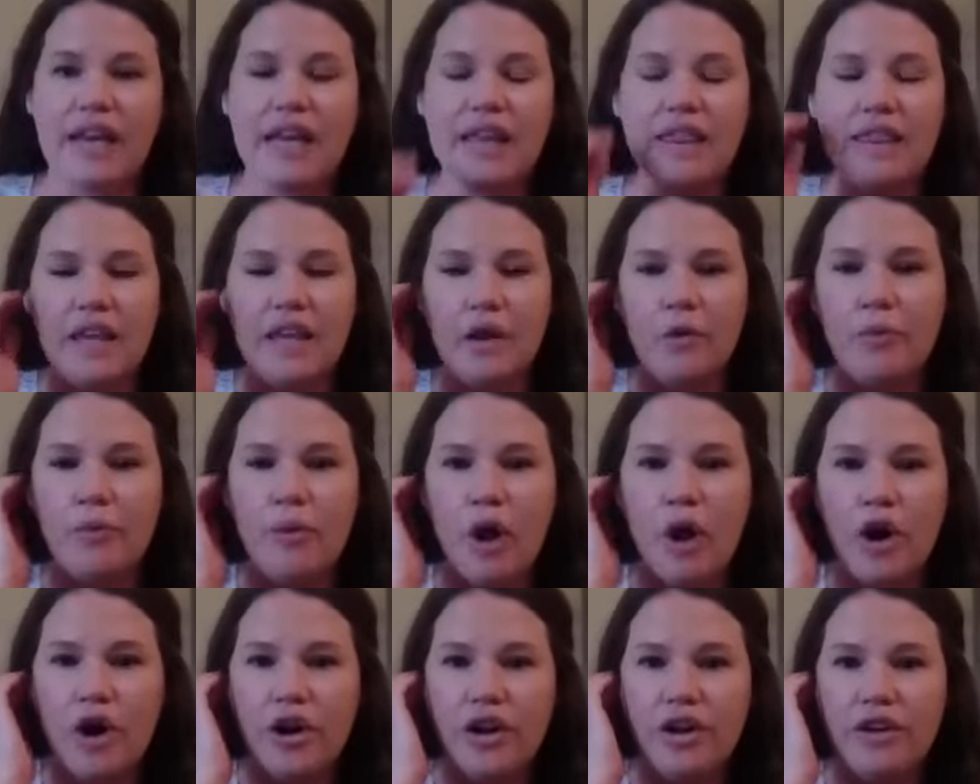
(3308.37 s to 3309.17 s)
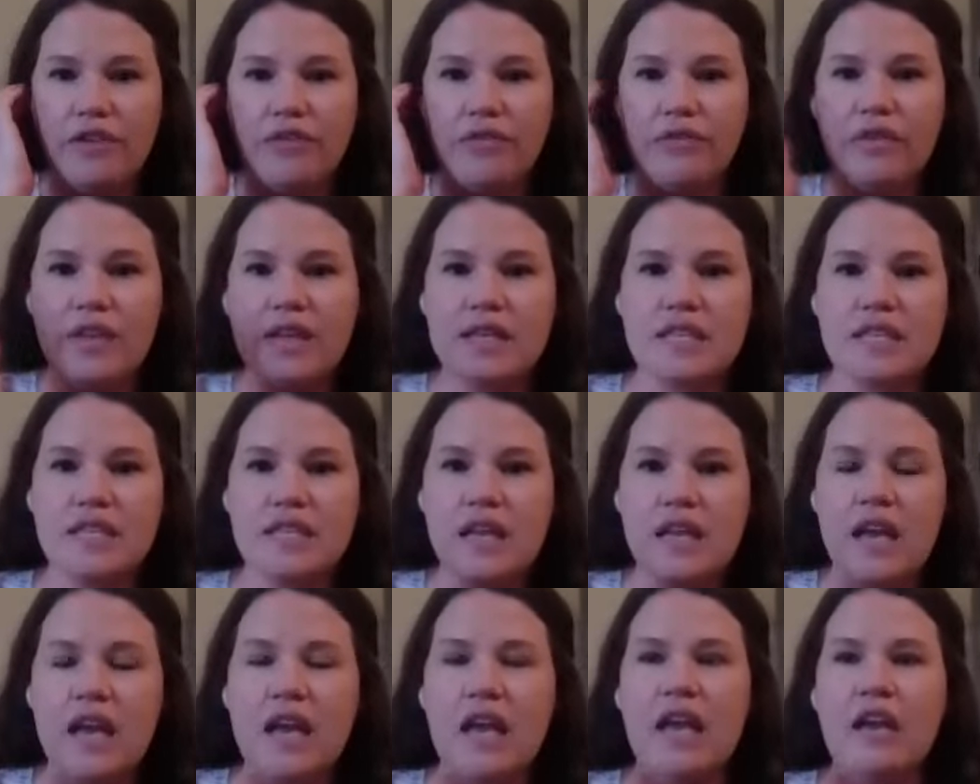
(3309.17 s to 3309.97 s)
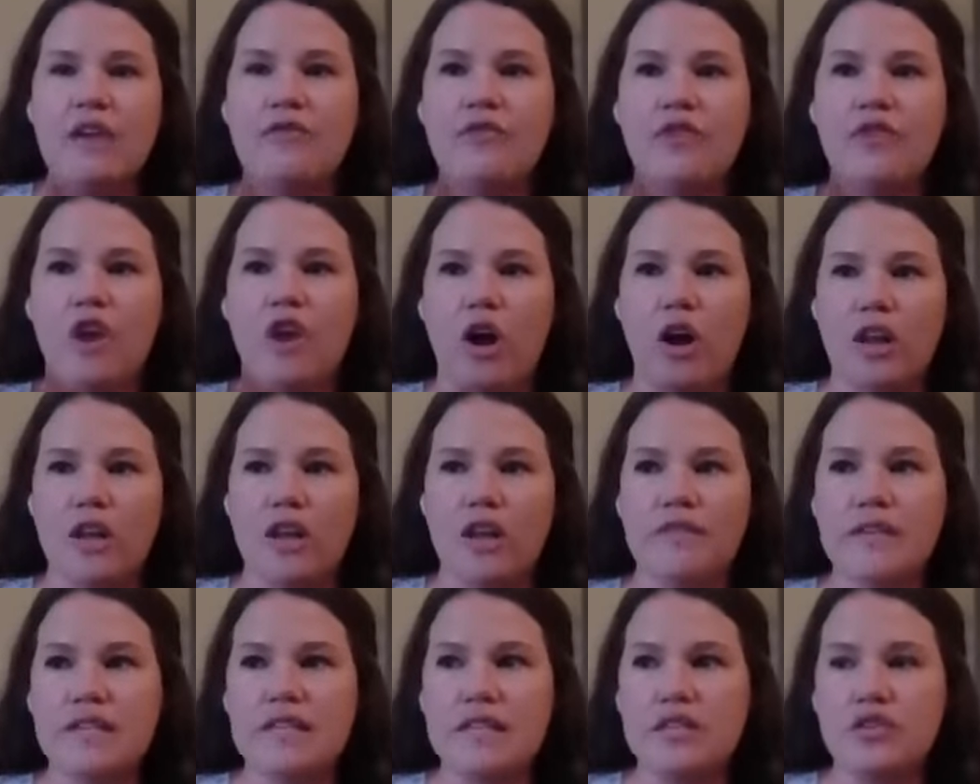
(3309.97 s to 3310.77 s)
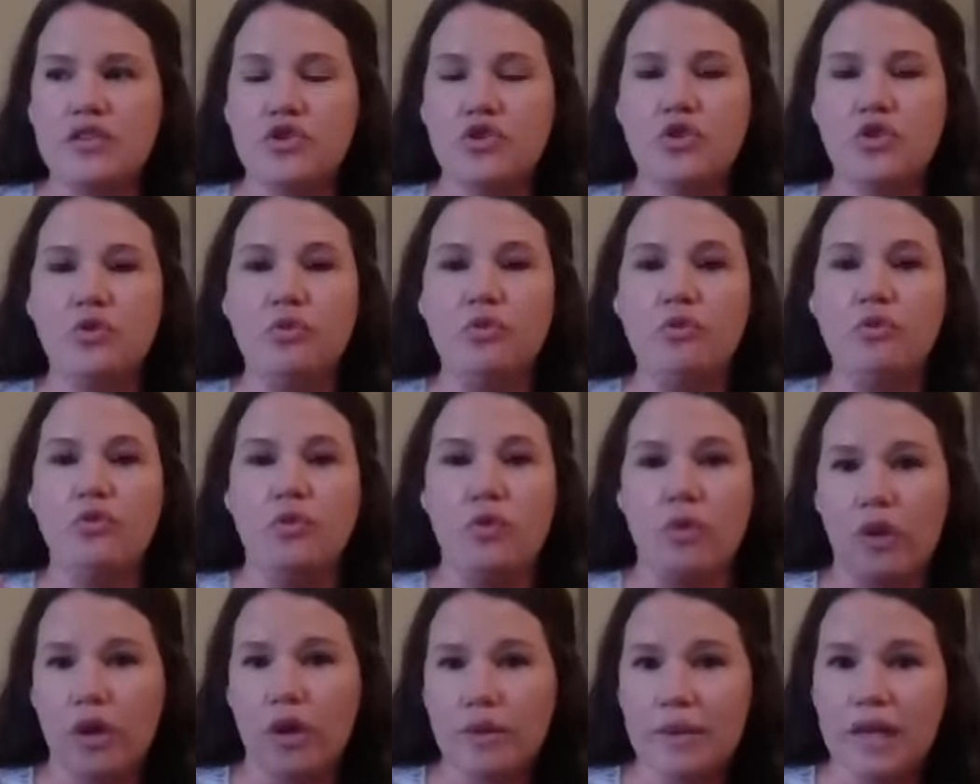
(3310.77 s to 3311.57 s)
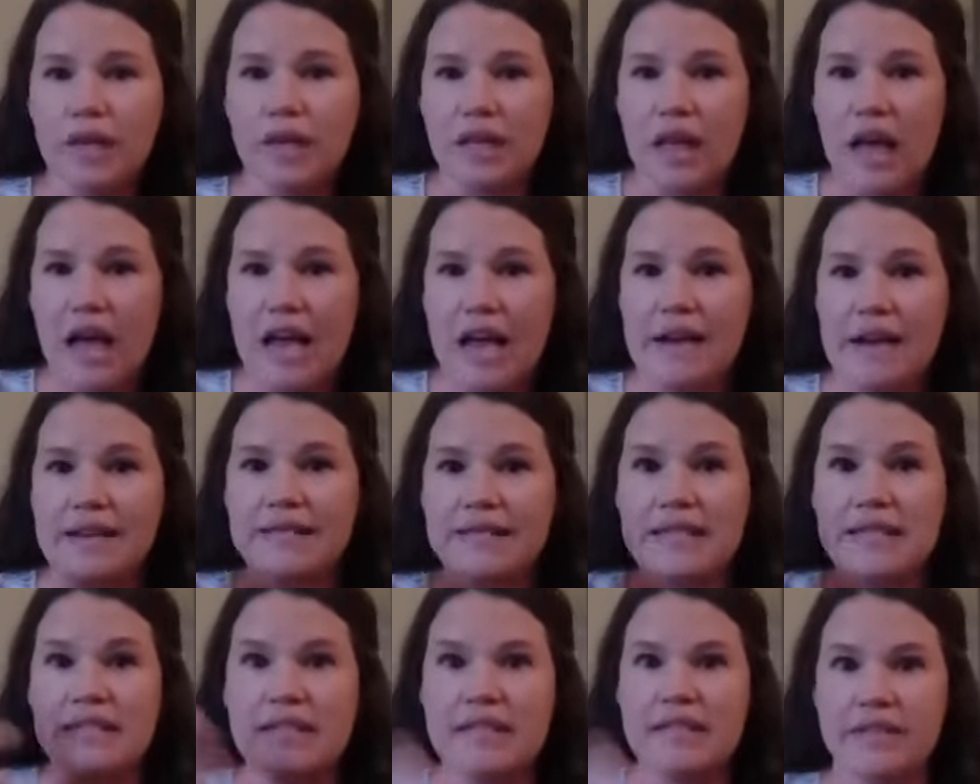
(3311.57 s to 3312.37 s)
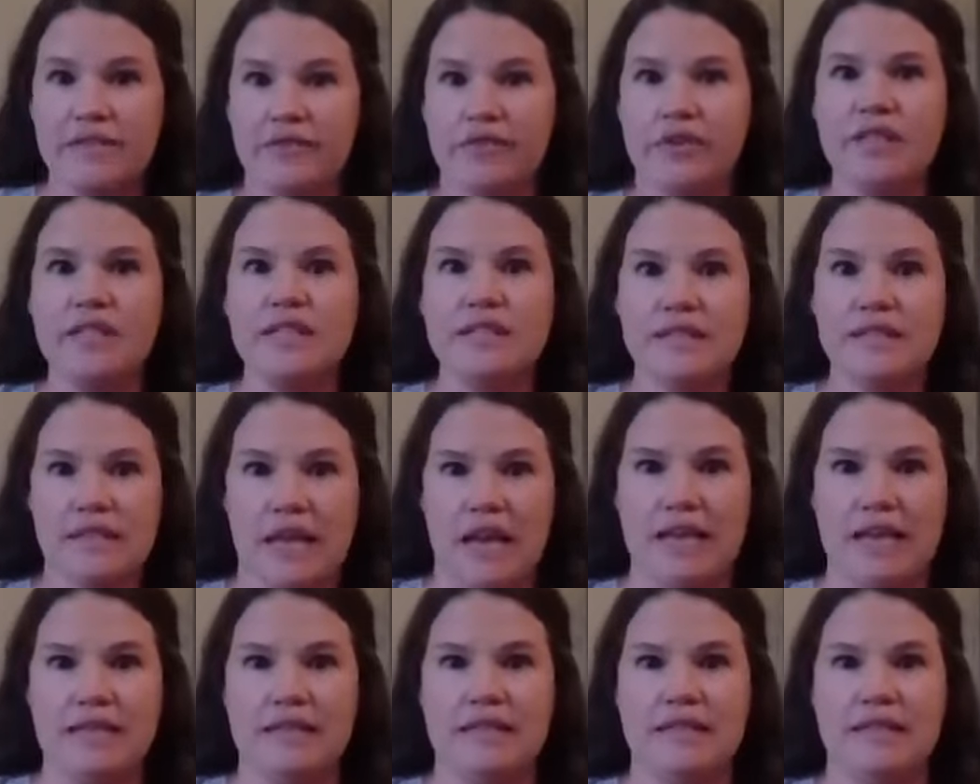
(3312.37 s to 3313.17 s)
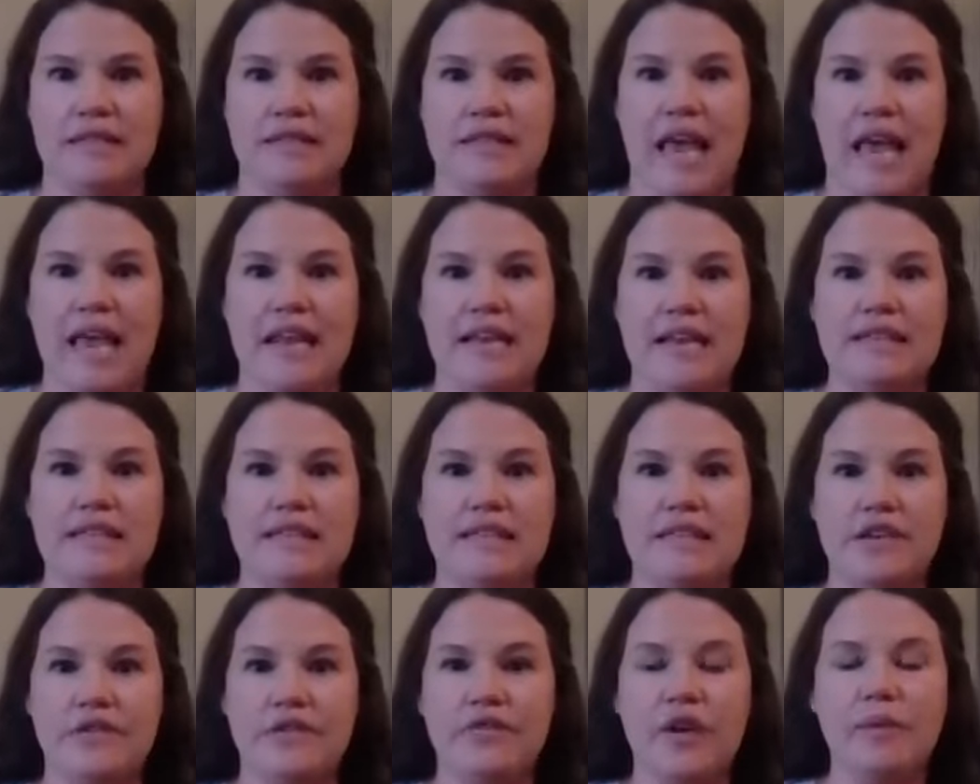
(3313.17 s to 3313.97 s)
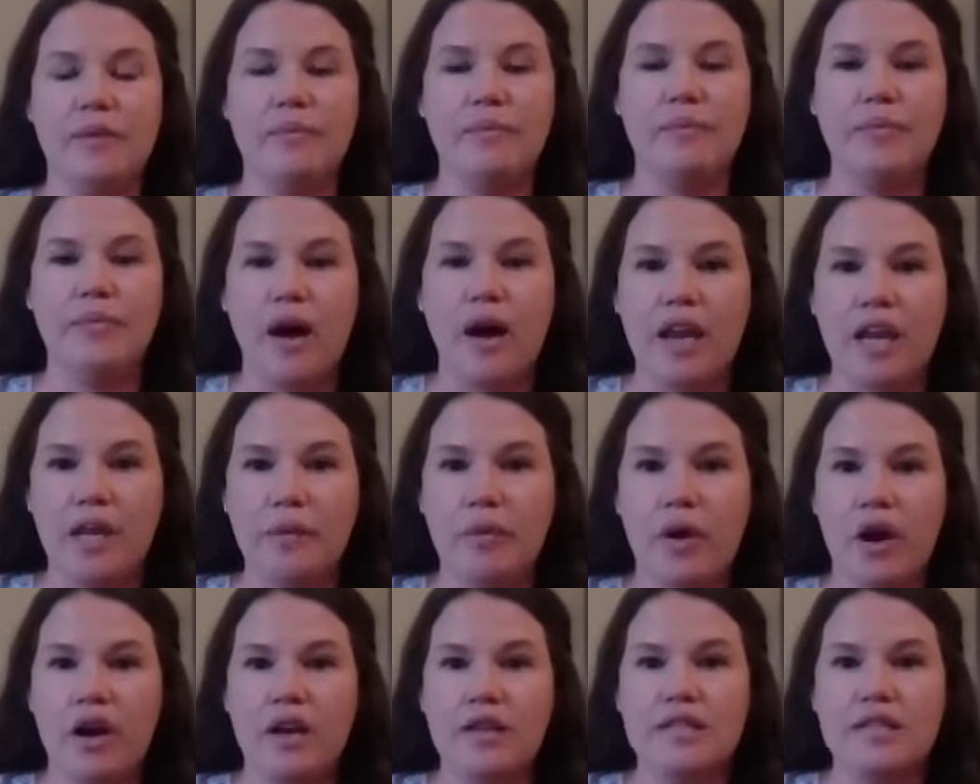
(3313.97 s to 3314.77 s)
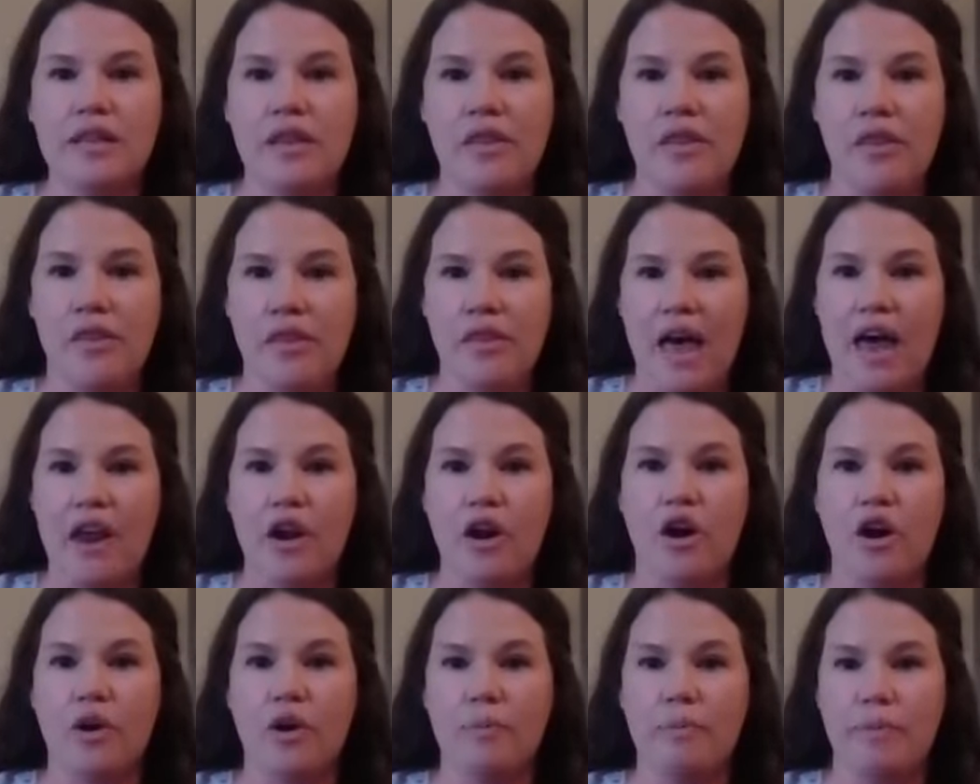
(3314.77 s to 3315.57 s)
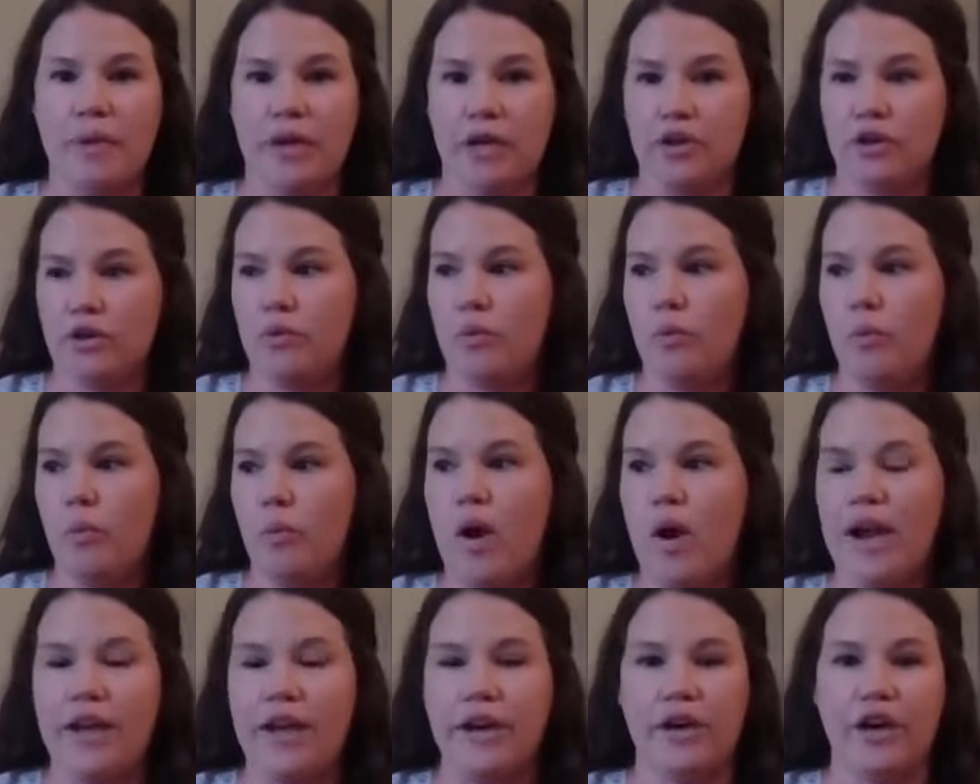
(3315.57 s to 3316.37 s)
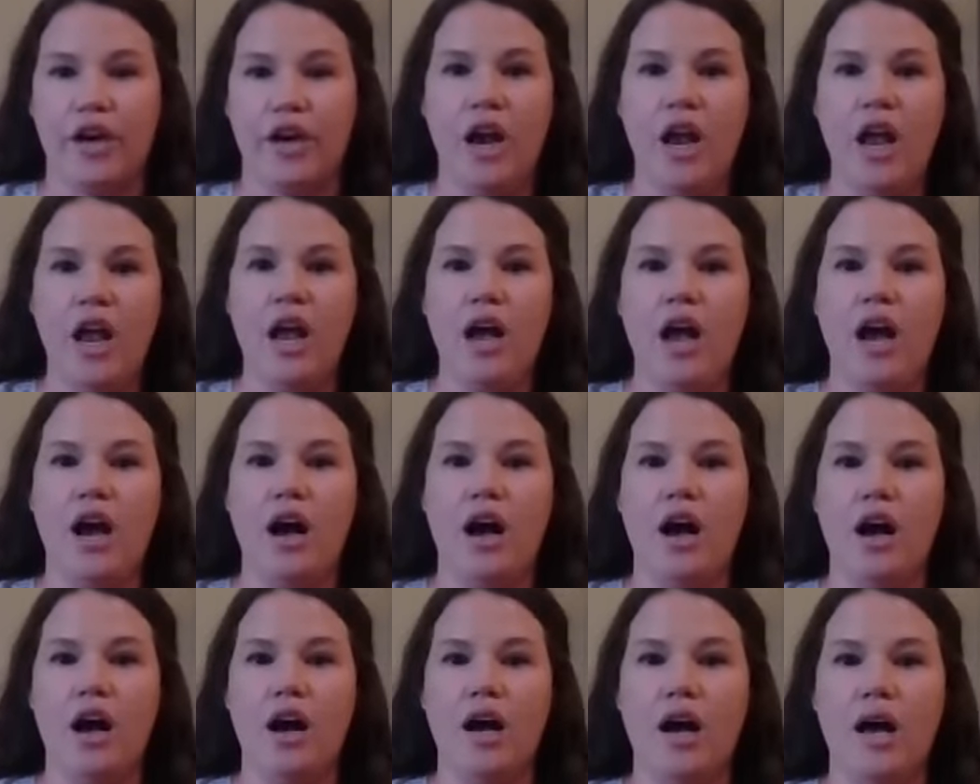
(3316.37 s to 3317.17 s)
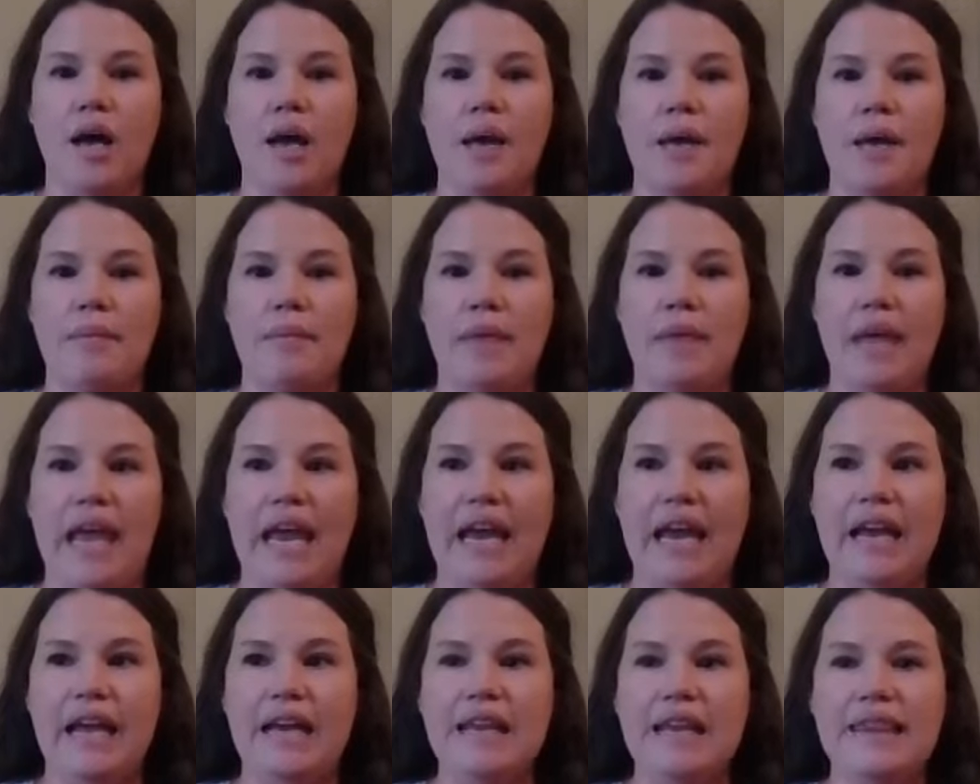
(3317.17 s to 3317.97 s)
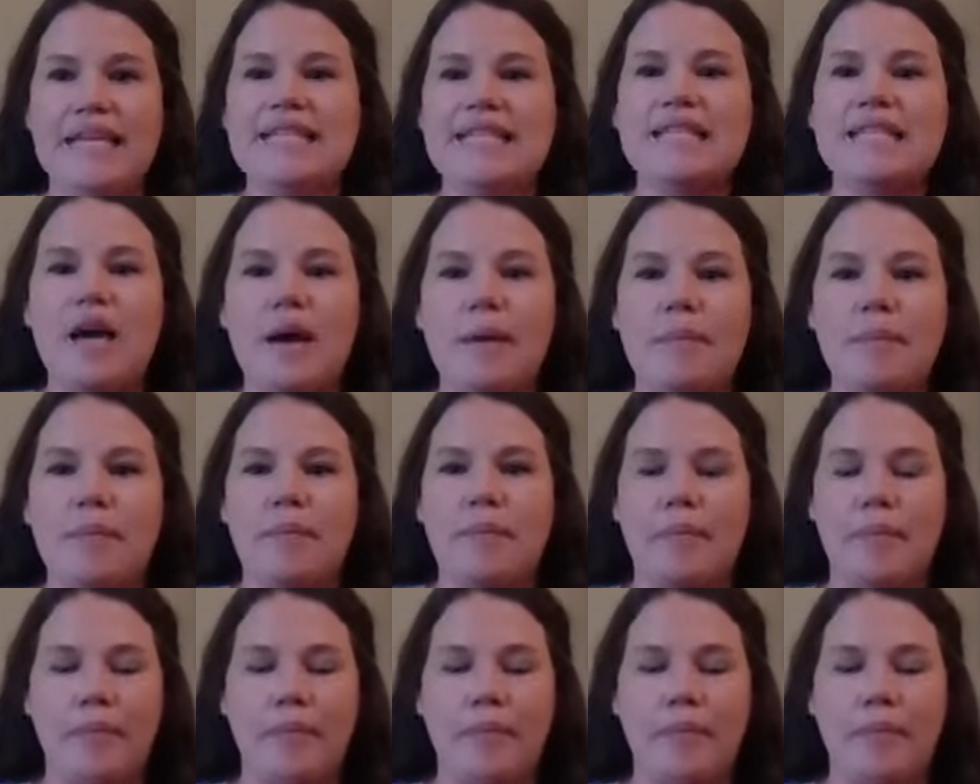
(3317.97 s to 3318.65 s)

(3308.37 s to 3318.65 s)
And I think part of this for all of us is to normalize different sizes and different body parts that are bigger, wider. And that's not